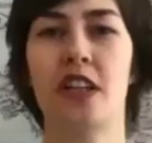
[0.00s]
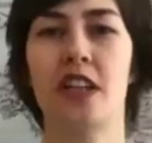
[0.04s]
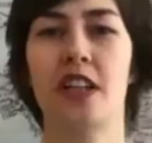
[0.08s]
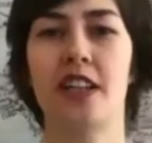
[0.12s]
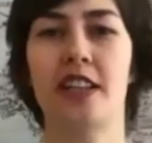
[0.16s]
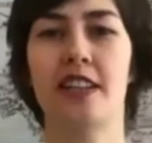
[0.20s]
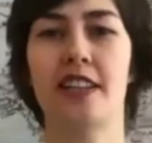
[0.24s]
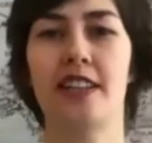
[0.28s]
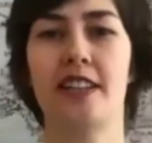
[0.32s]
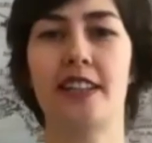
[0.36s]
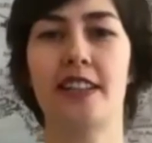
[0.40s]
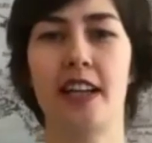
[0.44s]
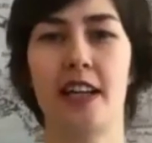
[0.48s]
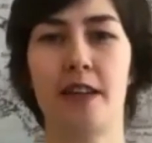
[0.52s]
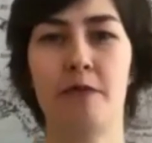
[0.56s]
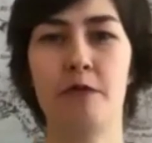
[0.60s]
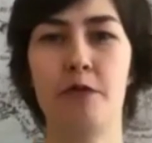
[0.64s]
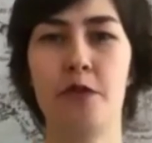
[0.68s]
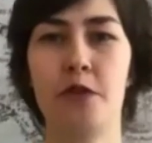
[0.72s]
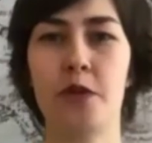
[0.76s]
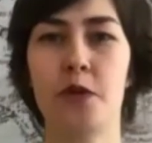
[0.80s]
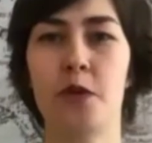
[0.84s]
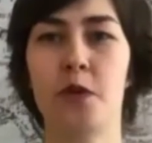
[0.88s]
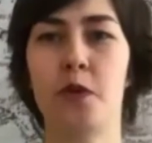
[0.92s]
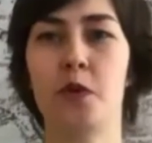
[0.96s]
uh, the time
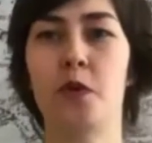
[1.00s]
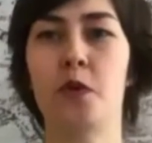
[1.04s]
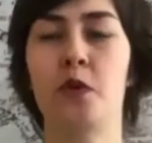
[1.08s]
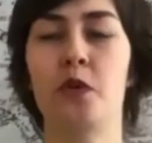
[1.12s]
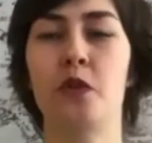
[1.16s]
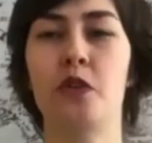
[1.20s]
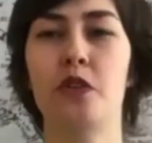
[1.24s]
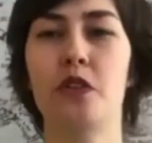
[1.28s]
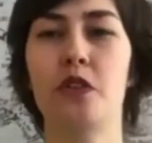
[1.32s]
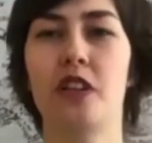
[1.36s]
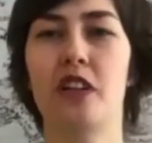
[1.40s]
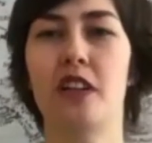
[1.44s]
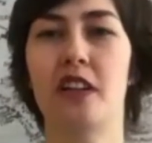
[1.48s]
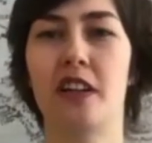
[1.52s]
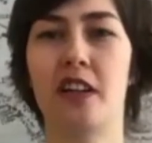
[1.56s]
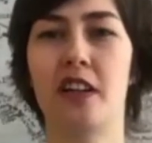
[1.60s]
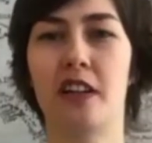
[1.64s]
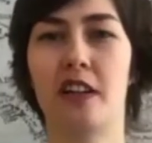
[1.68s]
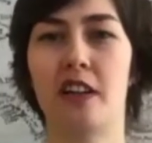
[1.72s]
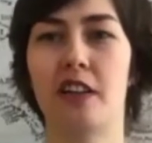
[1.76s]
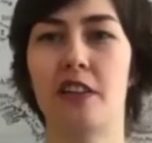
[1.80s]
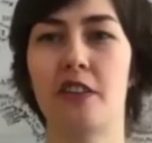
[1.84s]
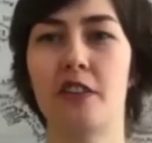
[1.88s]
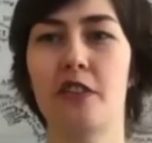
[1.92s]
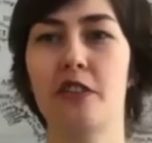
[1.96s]
to
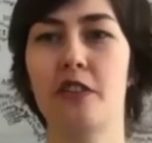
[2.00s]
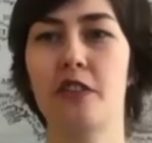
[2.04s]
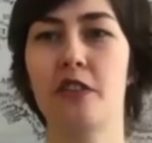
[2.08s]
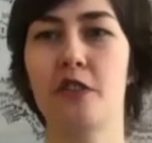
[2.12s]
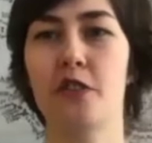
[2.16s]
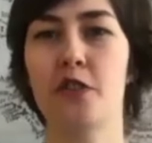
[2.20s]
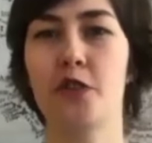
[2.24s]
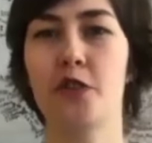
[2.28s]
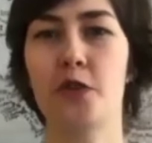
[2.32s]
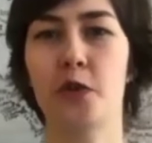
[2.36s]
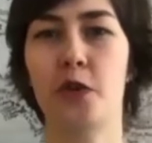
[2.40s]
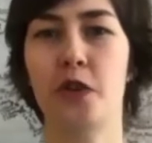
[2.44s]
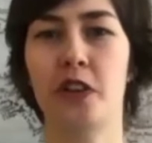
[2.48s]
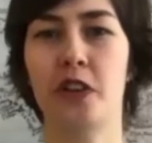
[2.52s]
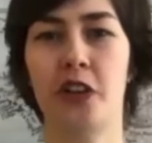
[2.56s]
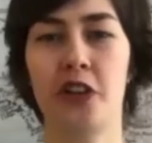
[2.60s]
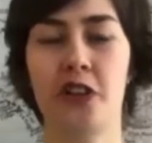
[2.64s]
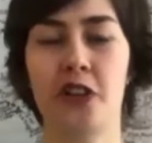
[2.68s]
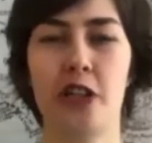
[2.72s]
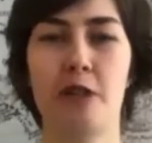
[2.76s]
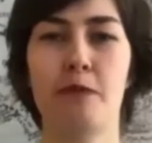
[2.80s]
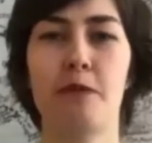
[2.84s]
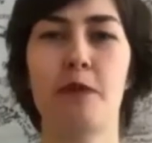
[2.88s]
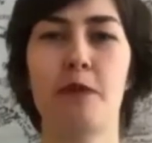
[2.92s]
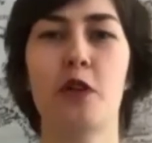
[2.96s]
uh, to
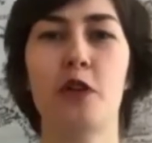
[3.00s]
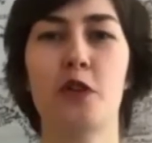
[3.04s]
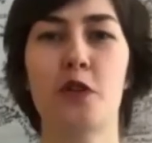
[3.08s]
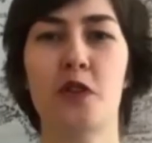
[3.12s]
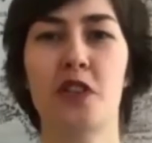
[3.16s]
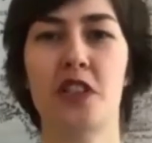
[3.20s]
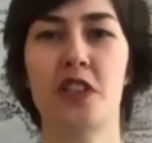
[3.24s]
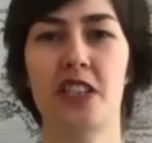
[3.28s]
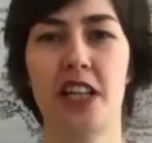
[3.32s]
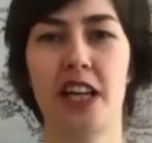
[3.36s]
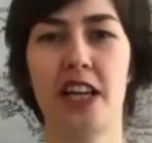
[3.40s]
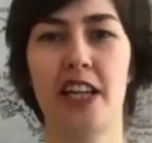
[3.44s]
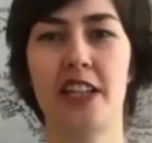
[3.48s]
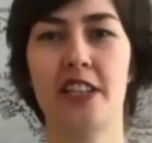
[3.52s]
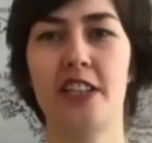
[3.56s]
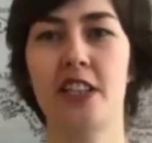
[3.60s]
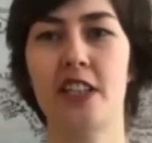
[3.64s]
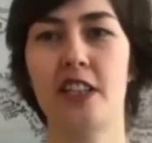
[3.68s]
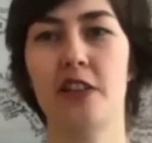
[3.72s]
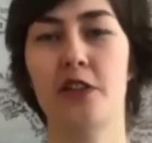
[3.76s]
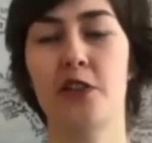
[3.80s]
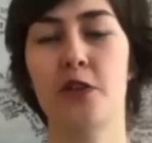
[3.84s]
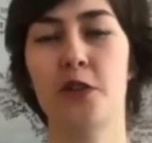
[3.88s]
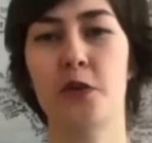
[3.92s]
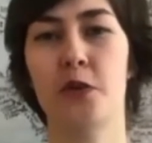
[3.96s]
contribute to
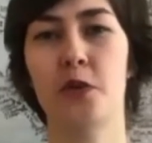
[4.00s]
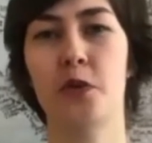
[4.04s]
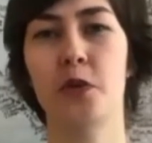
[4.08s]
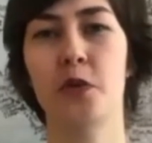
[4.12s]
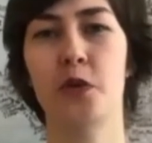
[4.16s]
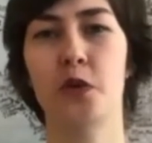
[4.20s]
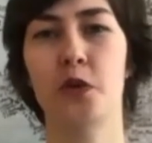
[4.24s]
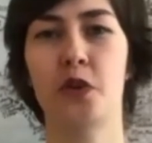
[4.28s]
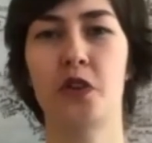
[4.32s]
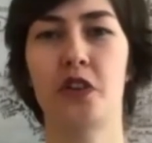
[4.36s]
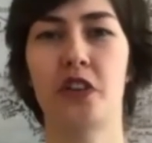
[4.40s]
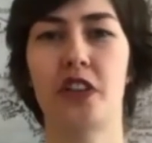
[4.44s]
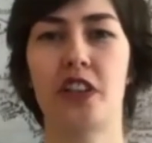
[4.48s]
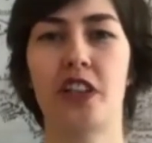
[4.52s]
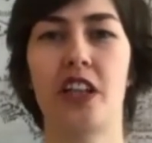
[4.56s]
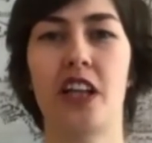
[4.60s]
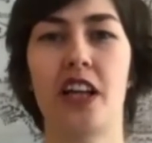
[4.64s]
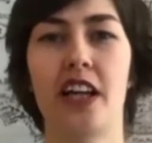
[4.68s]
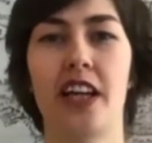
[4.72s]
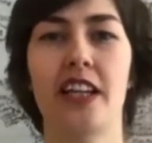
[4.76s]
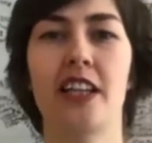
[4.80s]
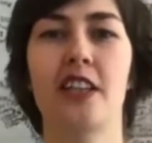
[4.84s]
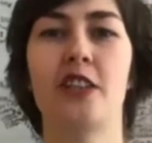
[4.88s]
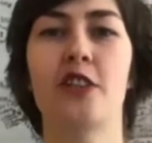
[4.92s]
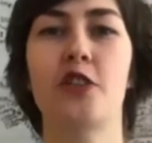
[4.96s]
society, to, to your
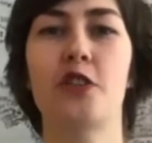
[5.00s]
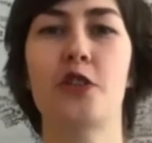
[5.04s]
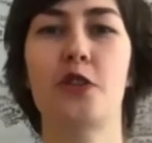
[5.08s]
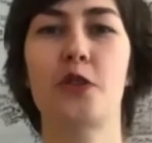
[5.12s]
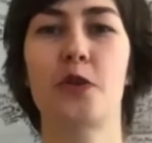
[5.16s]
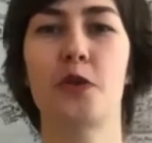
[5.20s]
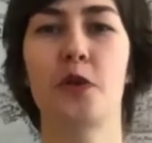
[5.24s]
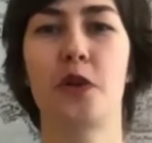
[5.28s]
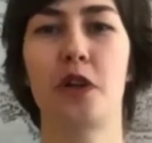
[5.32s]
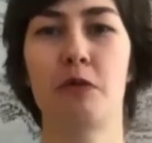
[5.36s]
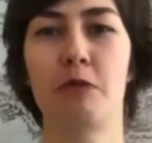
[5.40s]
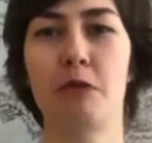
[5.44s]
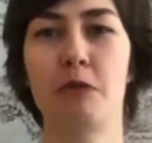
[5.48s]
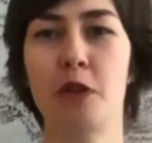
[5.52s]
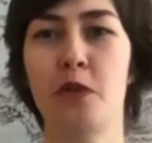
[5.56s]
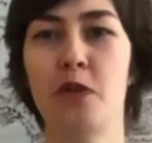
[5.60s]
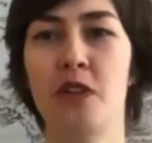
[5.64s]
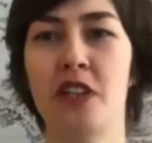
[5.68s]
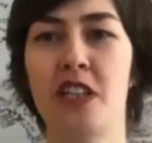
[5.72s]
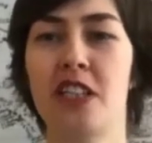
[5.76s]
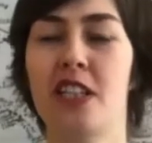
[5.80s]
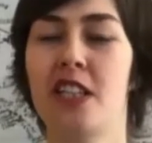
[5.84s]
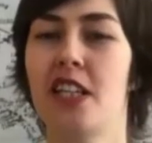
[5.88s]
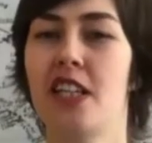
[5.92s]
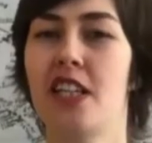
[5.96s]
clients, to
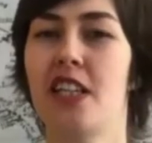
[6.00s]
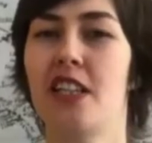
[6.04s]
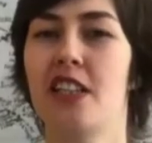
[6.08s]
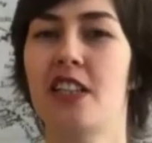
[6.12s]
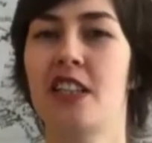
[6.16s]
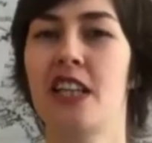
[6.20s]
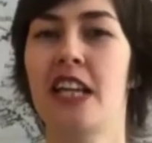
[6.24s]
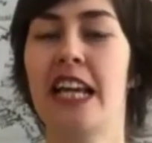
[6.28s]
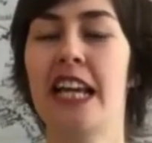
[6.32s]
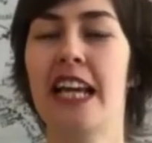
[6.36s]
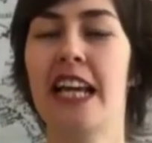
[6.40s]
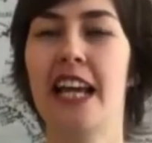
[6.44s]
communities.